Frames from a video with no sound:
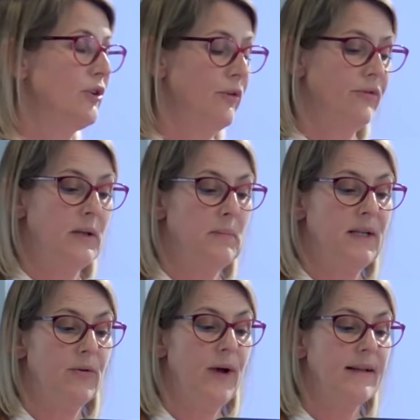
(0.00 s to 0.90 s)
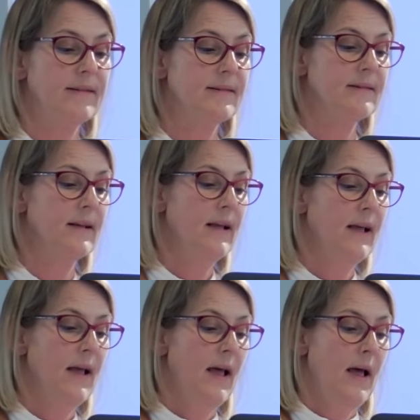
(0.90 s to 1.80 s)
on Fundamental Rights.
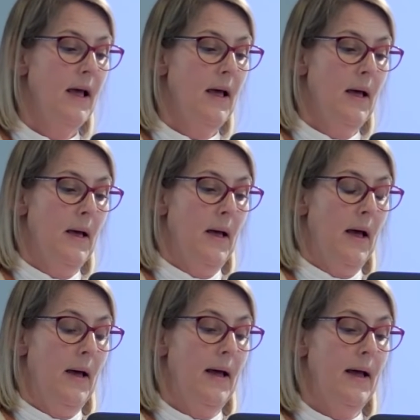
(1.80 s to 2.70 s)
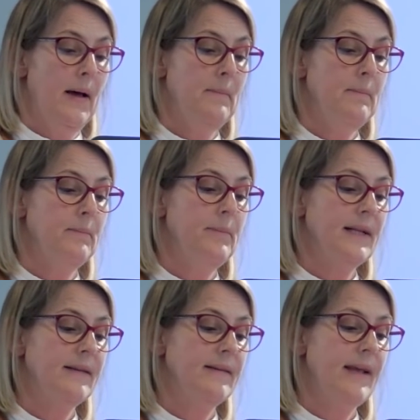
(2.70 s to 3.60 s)

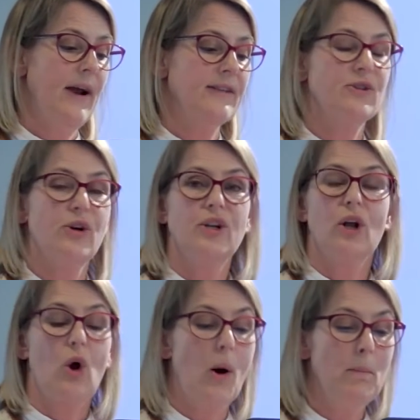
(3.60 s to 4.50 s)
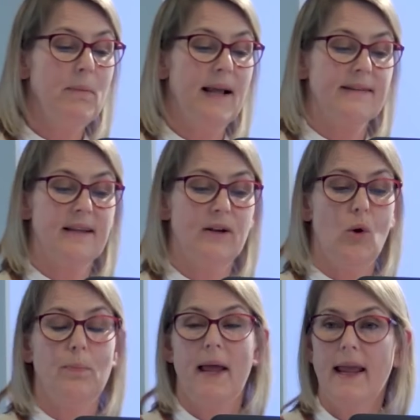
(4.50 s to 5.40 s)
But there are certain complex and
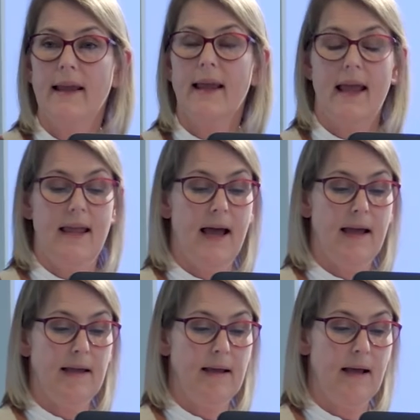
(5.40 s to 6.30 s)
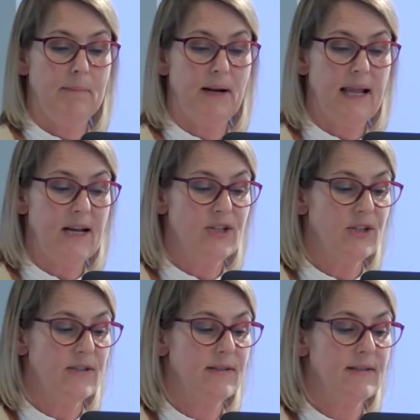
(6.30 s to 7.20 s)
opaque AI
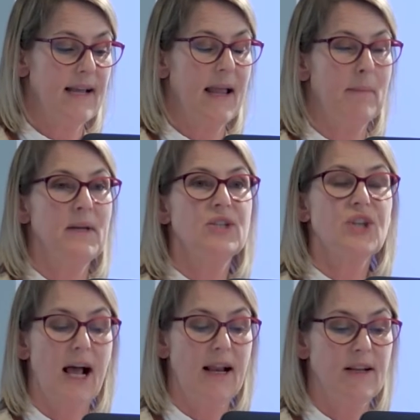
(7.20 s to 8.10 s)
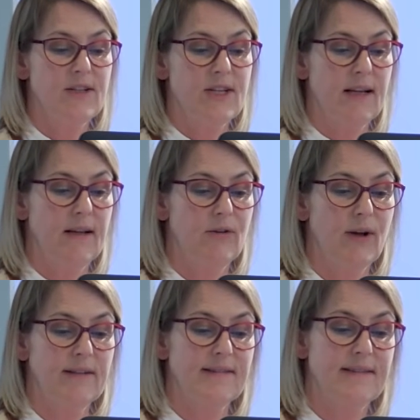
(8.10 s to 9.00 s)
applications that can be challenging to
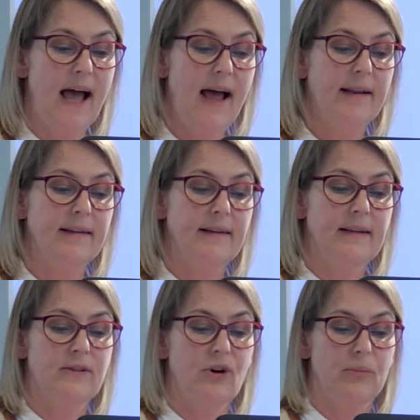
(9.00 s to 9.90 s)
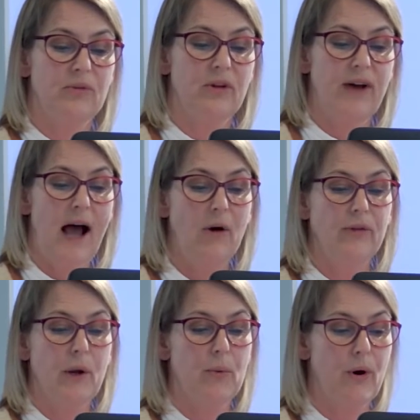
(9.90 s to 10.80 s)
understand in terms of how
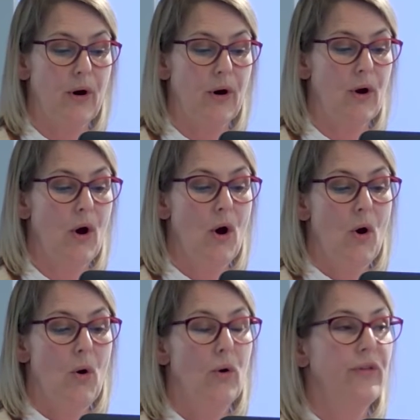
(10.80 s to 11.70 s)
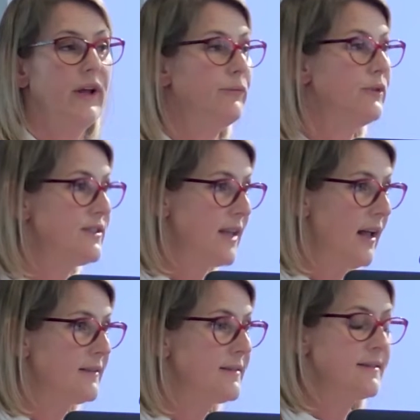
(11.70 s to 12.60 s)
they work or the
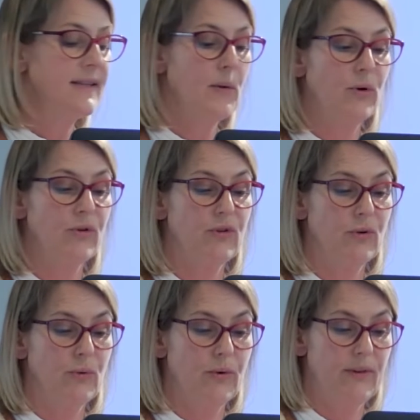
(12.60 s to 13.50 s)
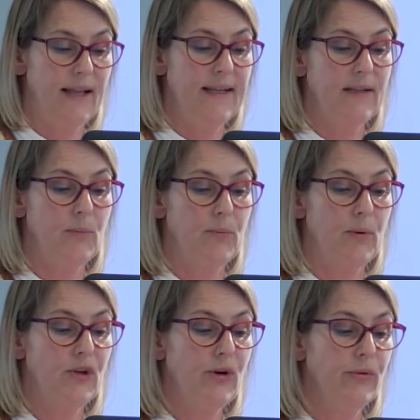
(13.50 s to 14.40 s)
results they need to
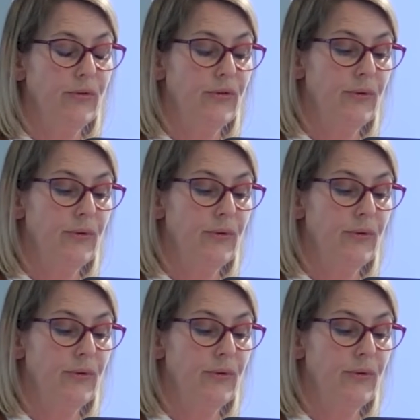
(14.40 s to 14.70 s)
produce.